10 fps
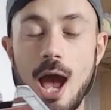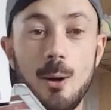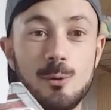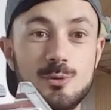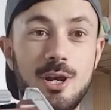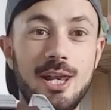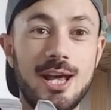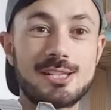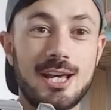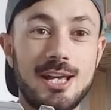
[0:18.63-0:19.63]
I was really
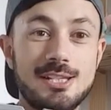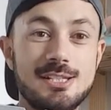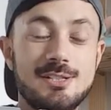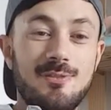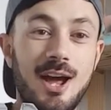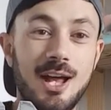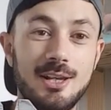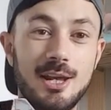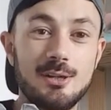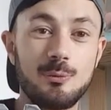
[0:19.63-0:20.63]
excited to
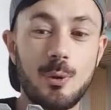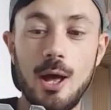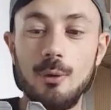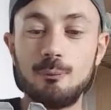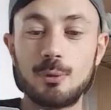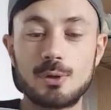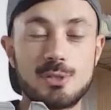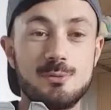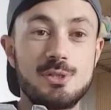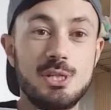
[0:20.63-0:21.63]
find it as well because
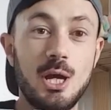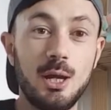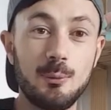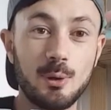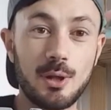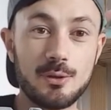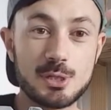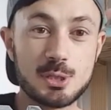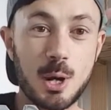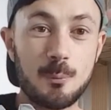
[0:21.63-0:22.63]
it was the only one in the
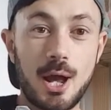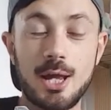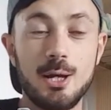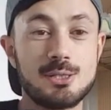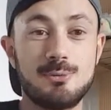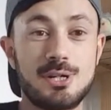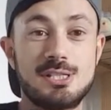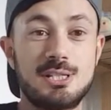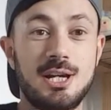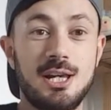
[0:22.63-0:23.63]
shop. I
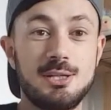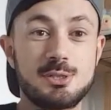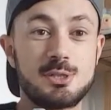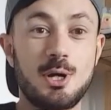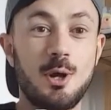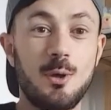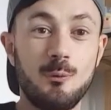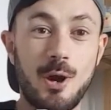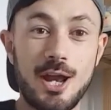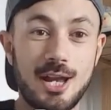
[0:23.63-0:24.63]
automatically just saw
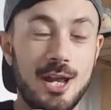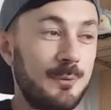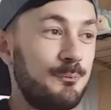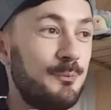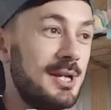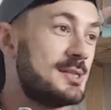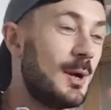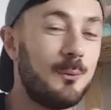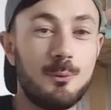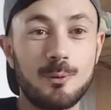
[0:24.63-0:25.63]
red and I picked it
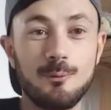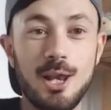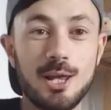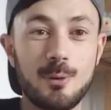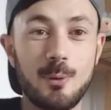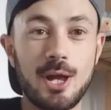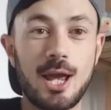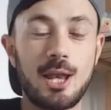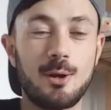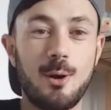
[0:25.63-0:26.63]
up really quick
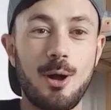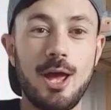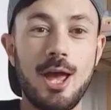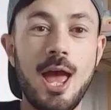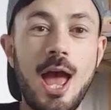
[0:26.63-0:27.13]
and I got it.